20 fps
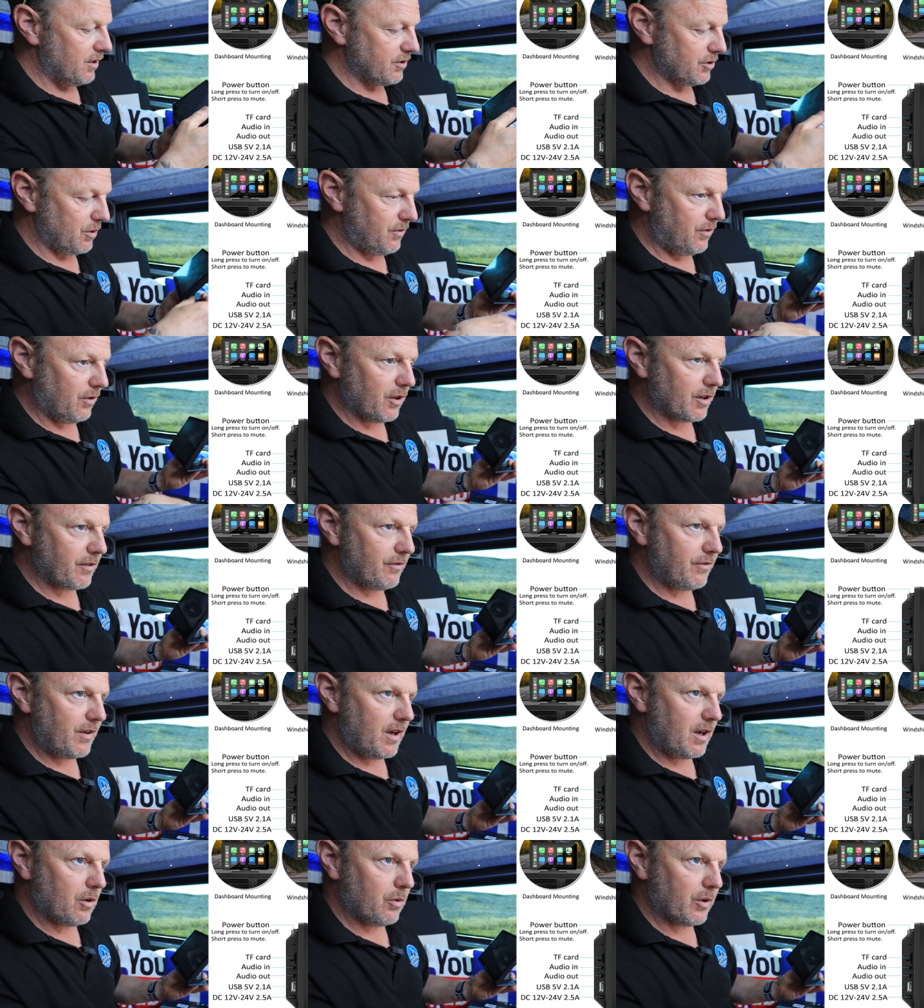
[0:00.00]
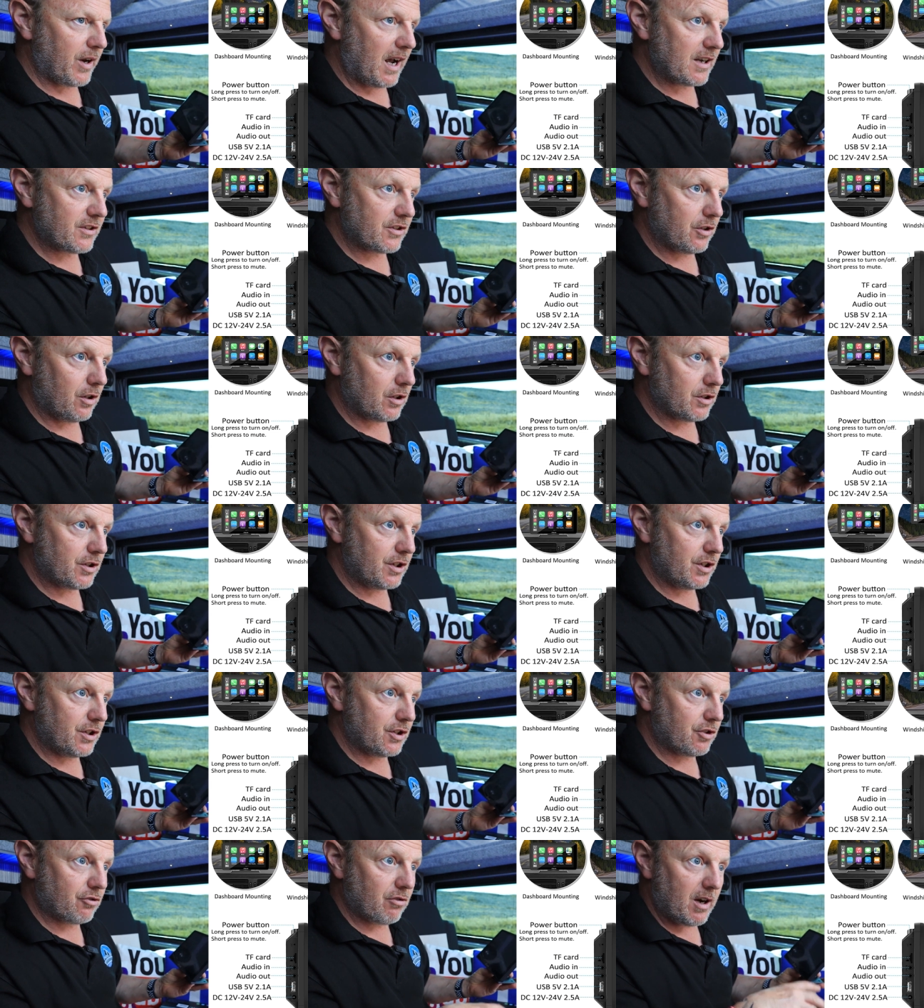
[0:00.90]
So if you've got a vehicle that hasn't got a
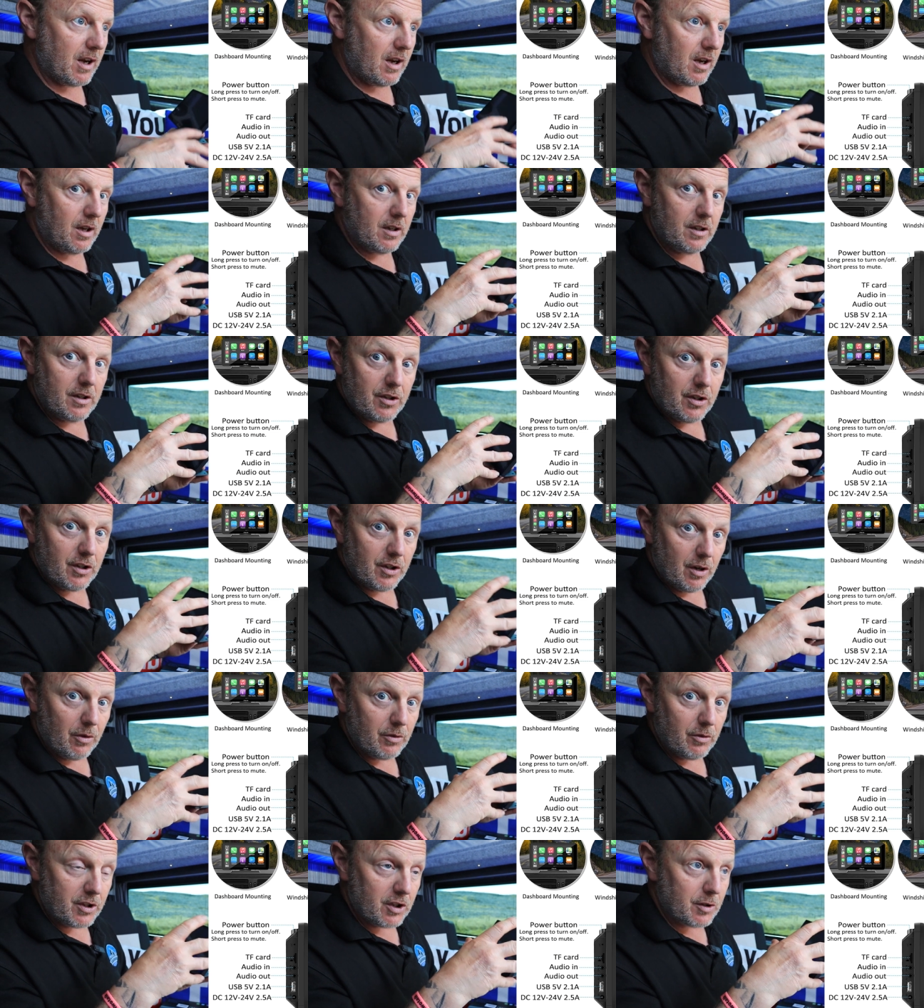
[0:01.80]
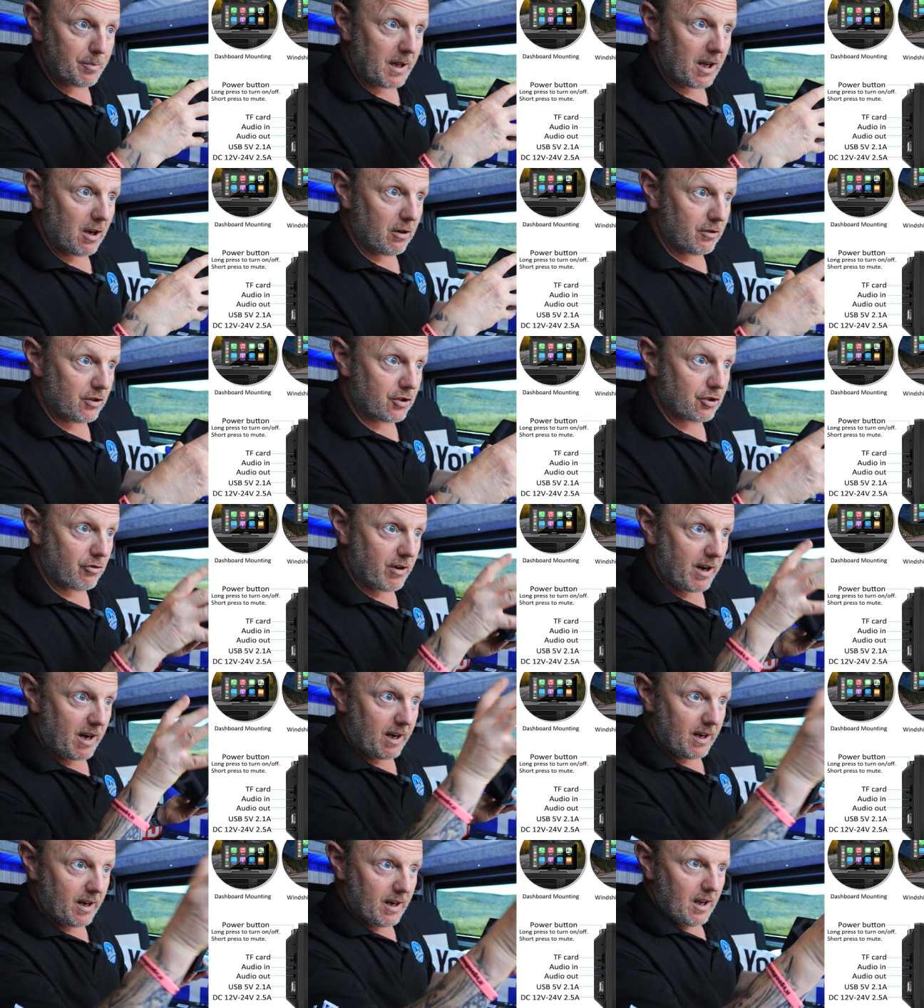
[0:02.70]
display, you know, display or a
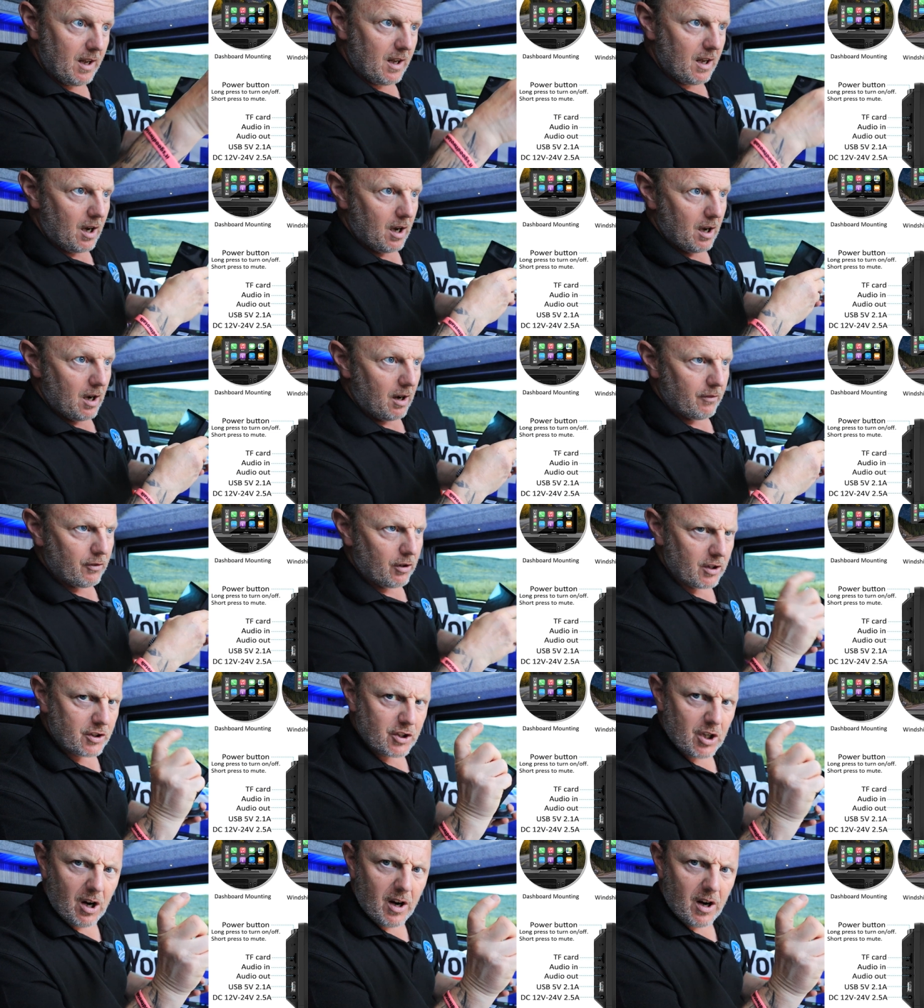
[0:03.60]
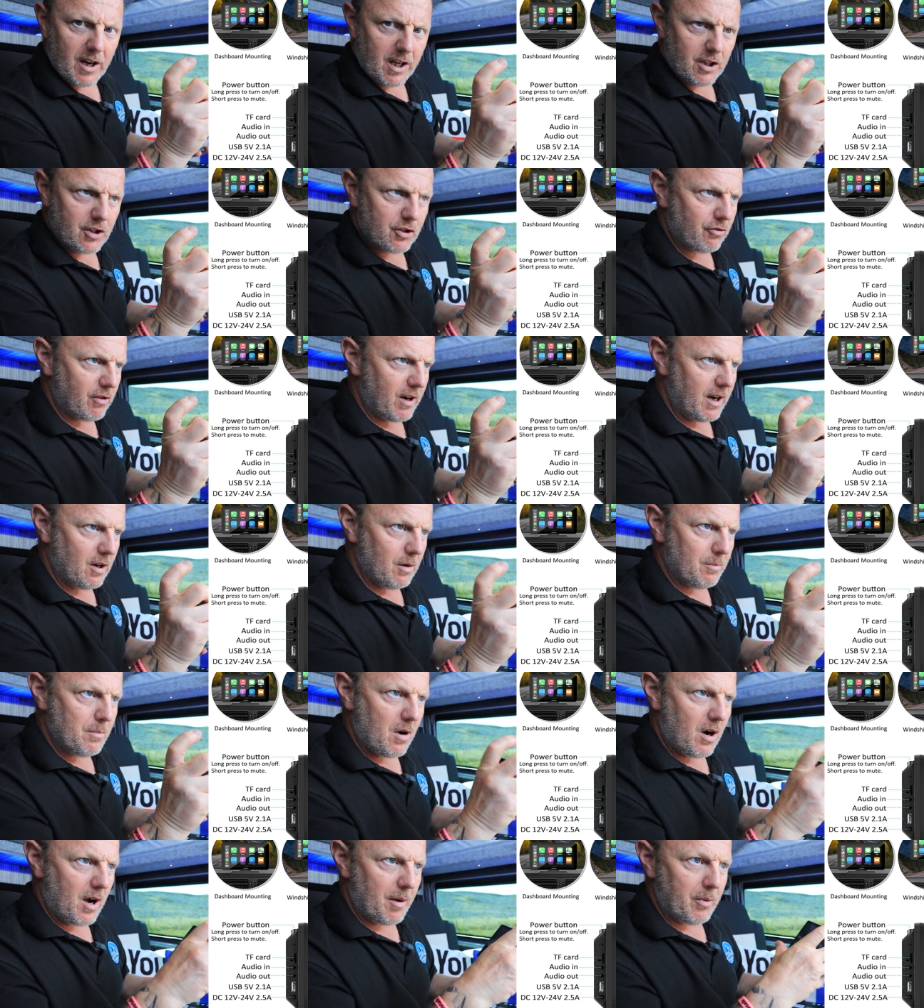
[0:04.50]
screen, I've got a tiny screen
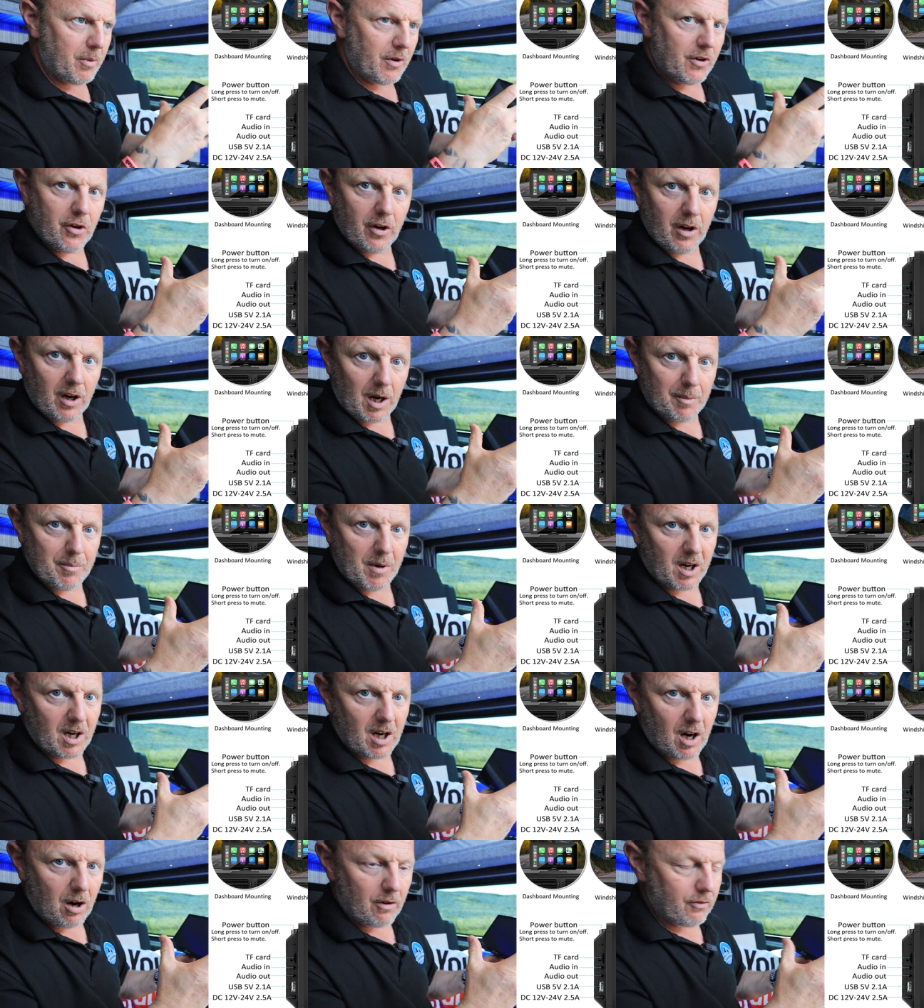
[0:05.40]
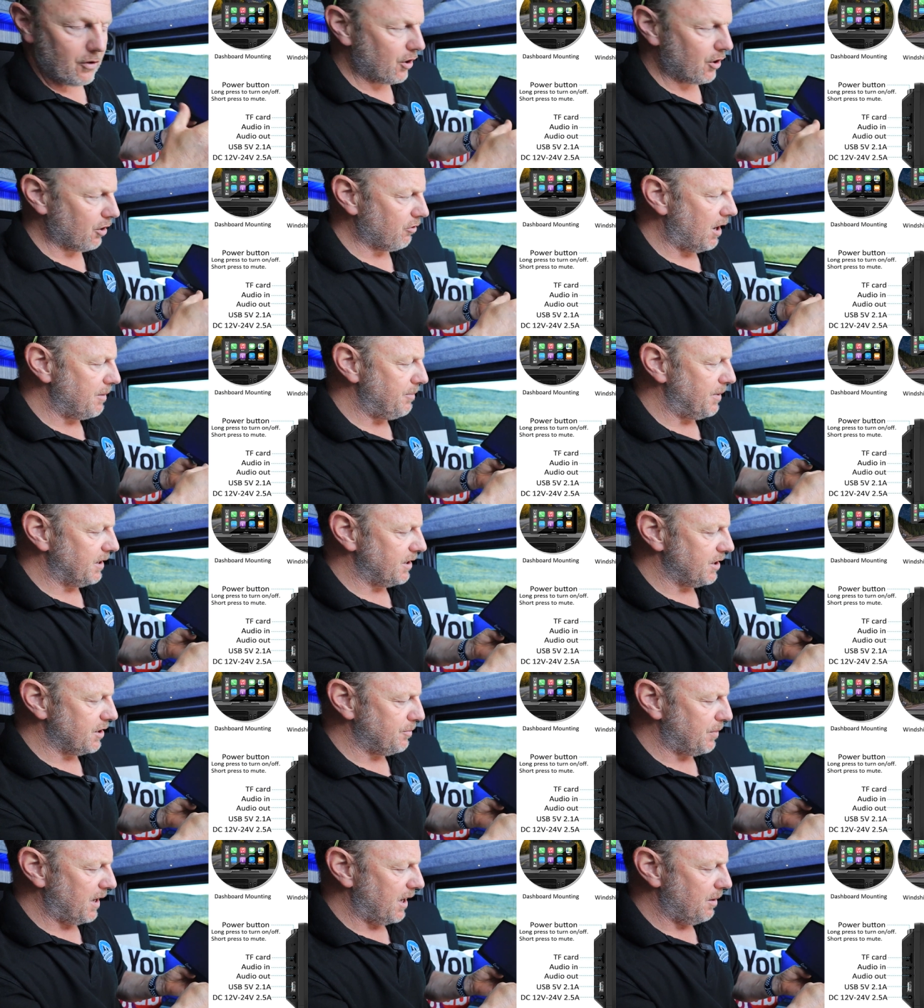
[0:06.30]
on mine, but not like in my car. I've got a great big
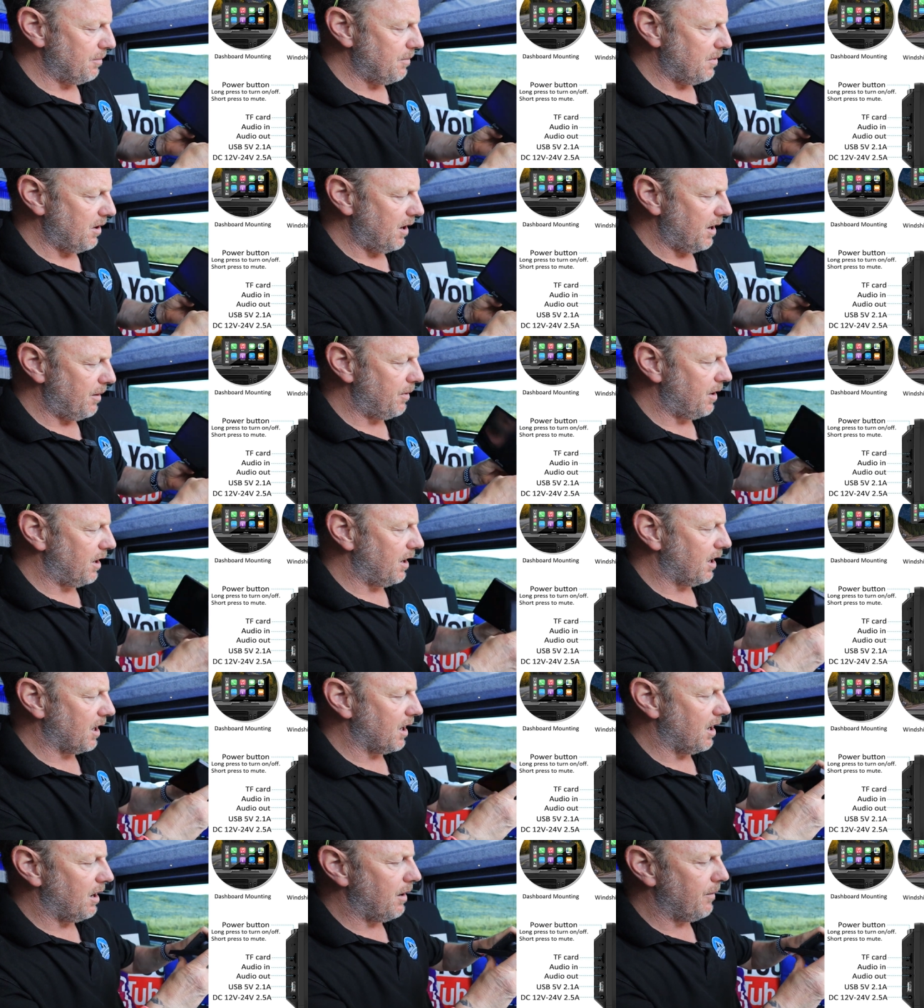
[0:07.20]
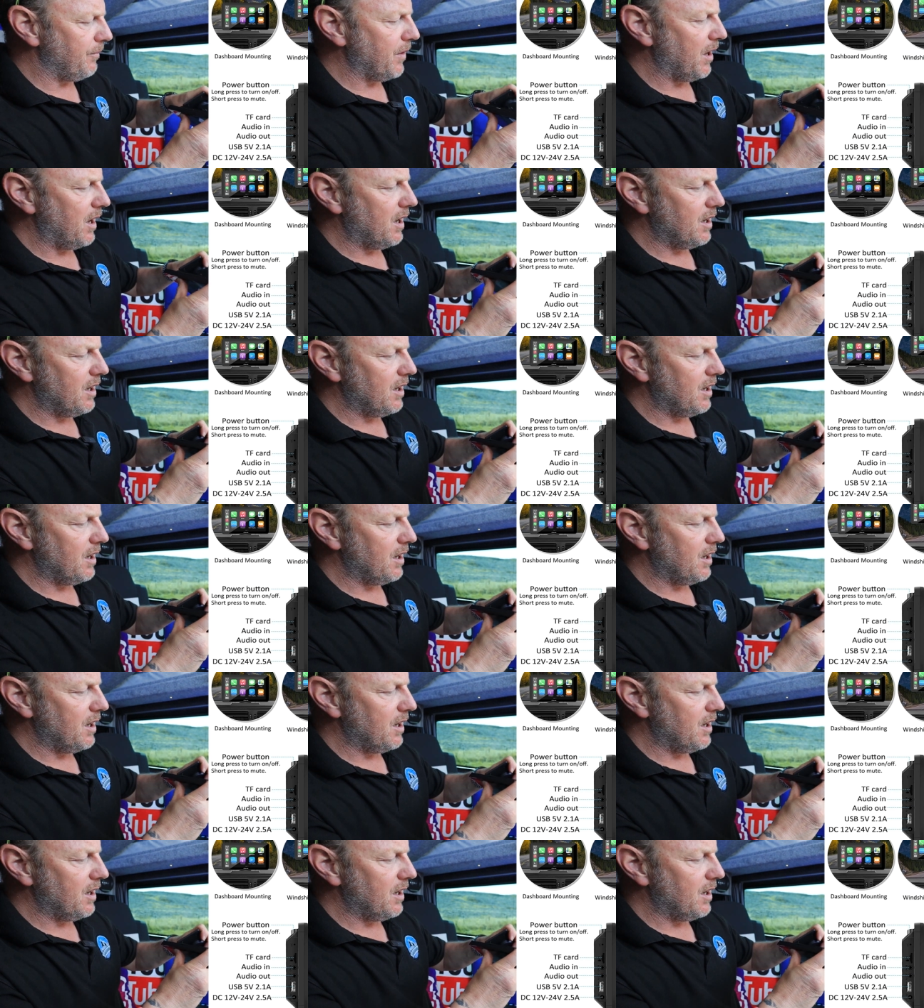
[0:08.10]
display on my own in the car.